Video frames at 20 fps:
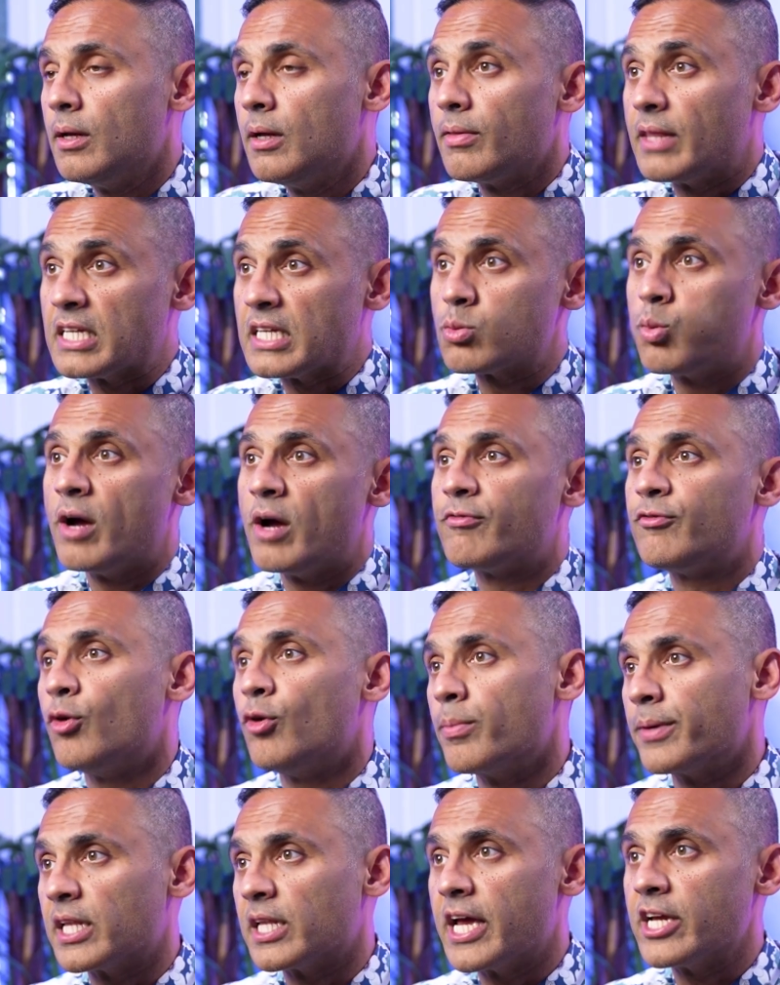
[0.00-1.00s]
That's why
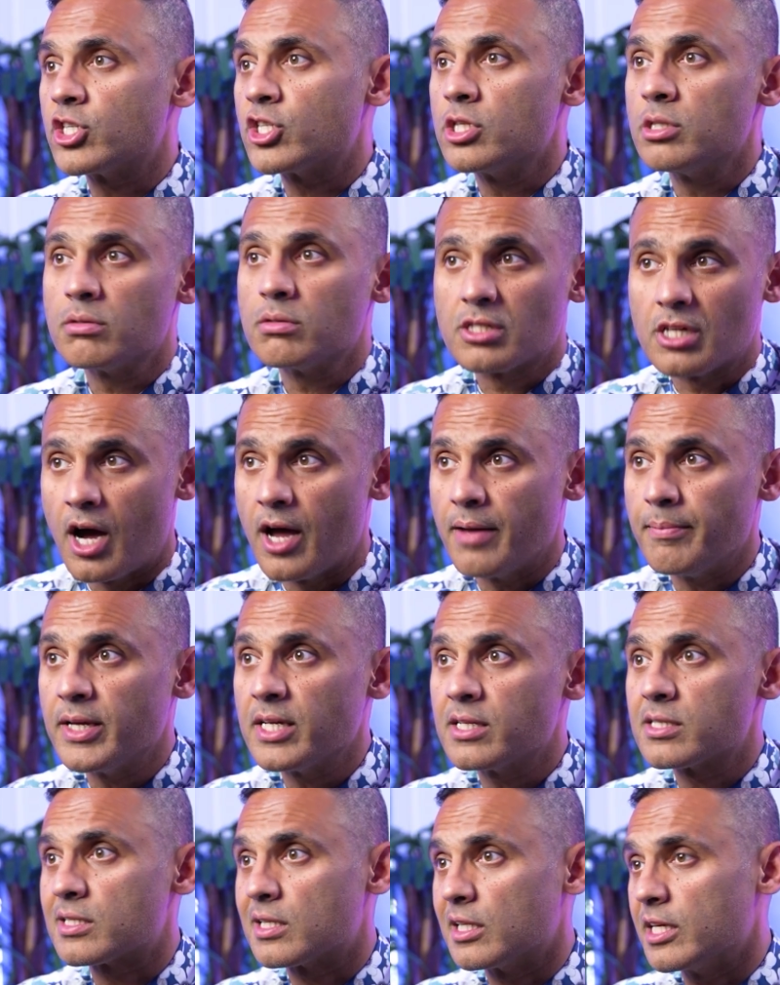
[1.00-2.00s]
formulation,
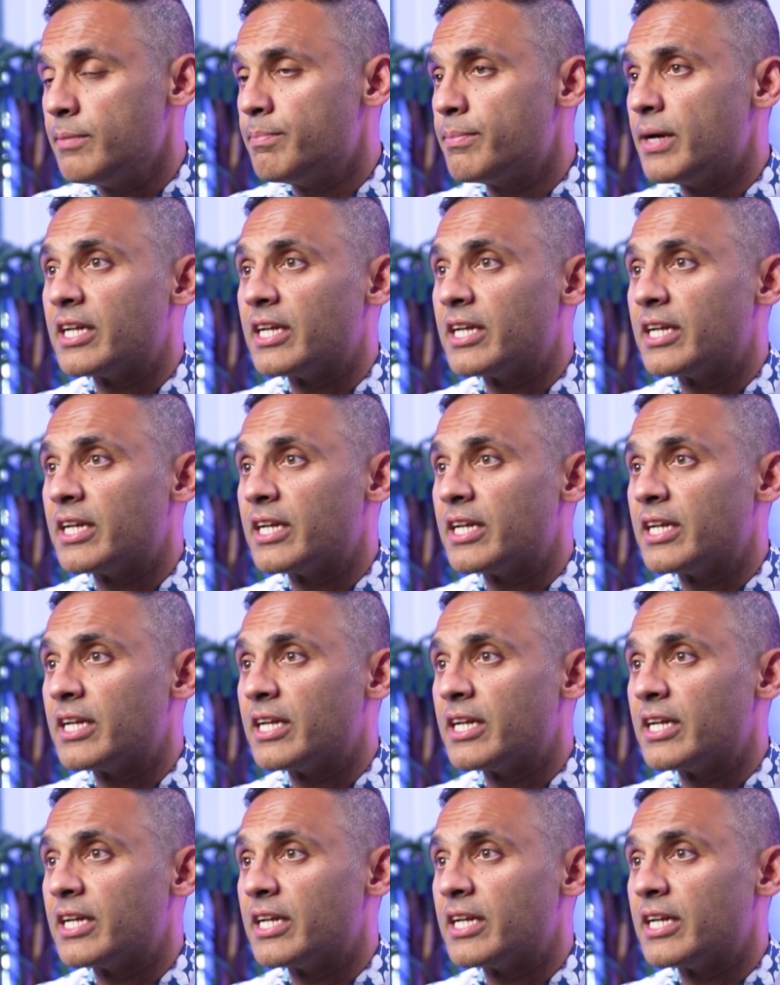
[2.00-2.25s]
timing, sleep,